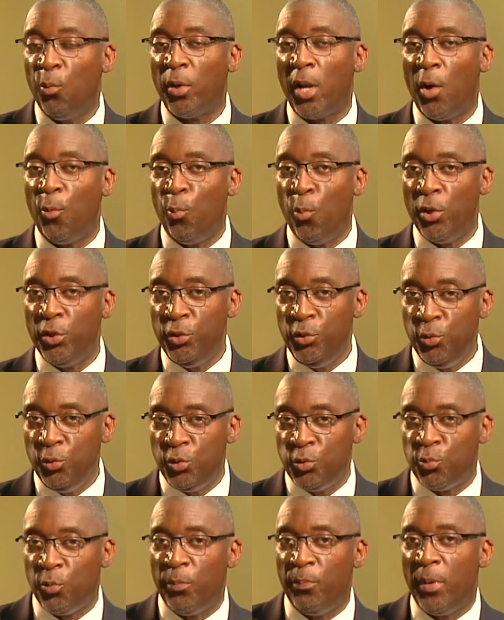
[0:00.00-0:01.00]
What I want you
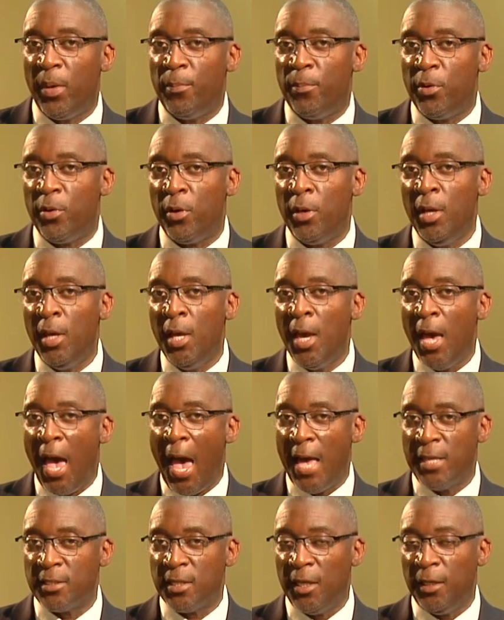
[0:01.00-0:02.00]
to remember
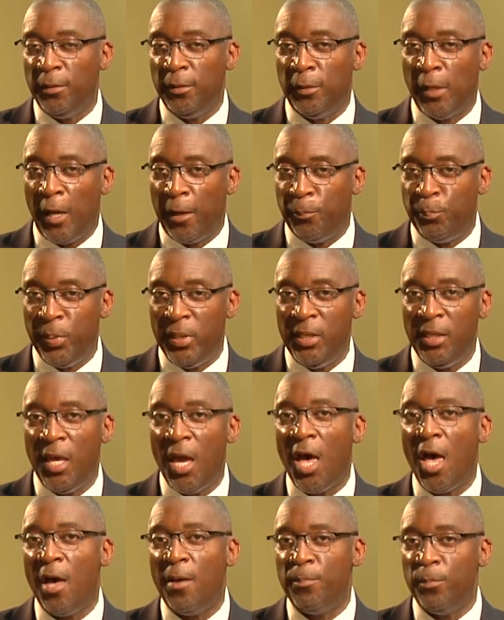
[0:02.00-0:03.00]
as a
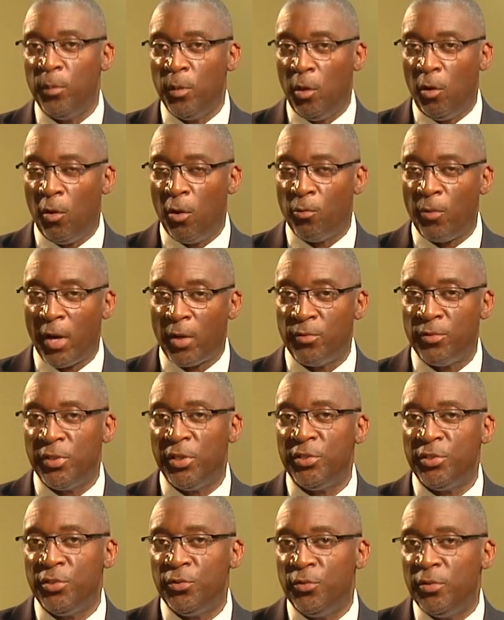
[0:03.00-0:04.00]
PM or a
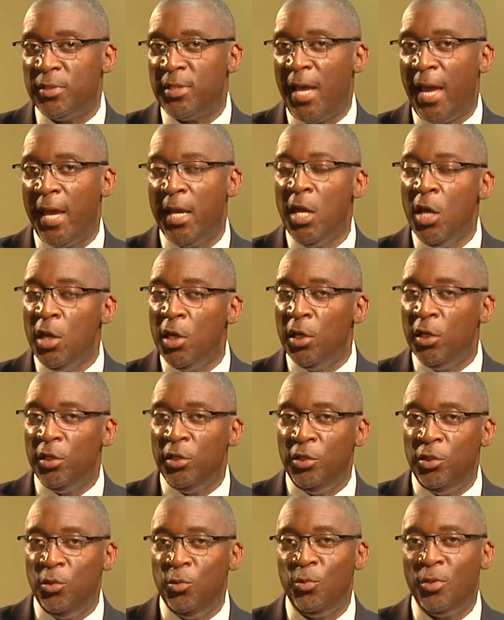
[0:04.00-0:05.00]
requisitioner is that
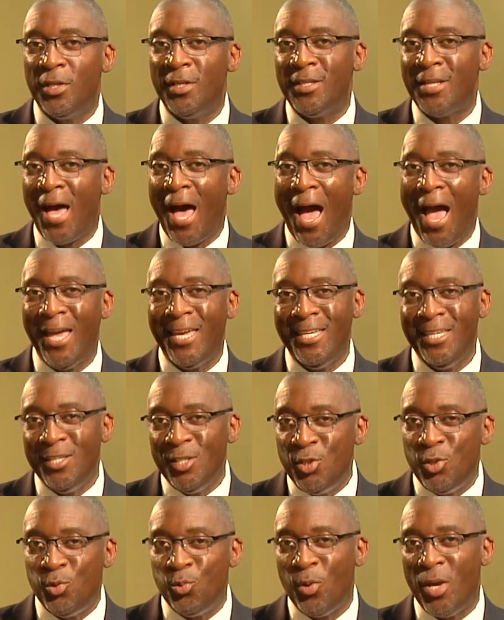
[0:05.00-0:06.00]
you cannot
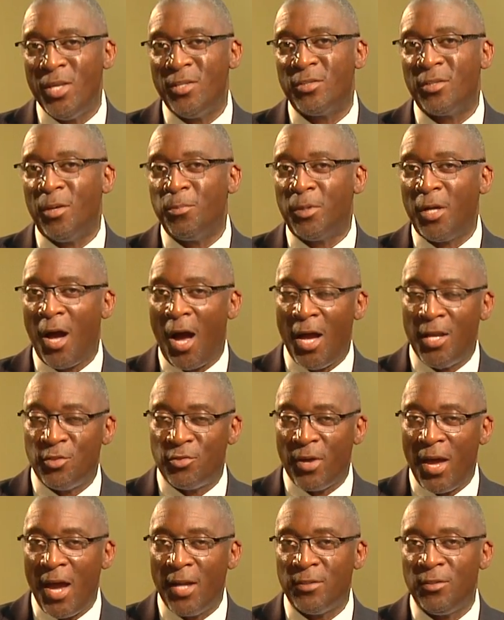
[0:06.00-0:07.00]
issue a
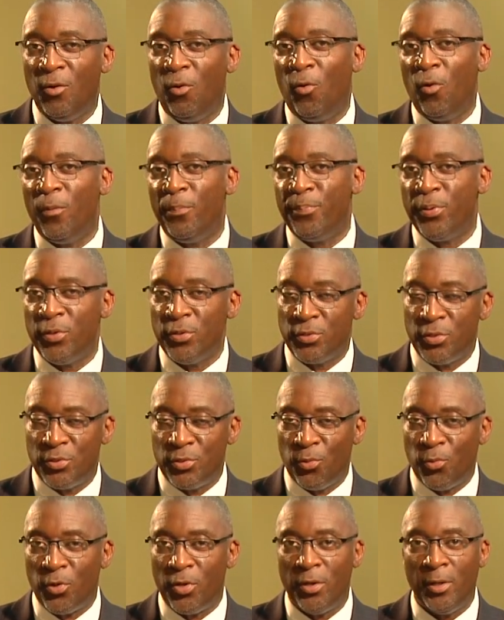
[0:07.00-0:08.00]
subcontract or a
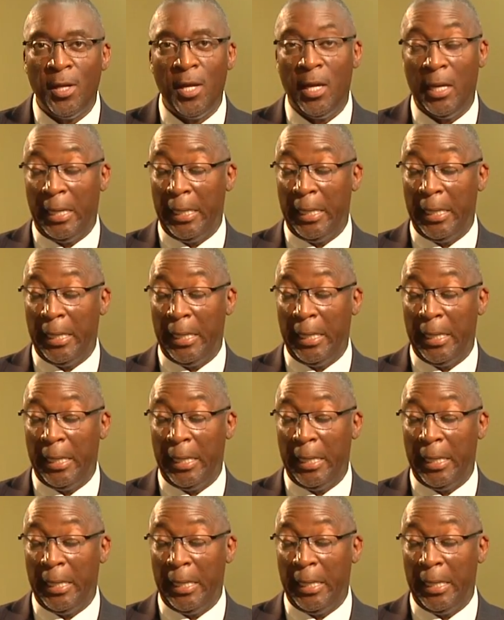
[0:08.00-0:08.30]
purchase order,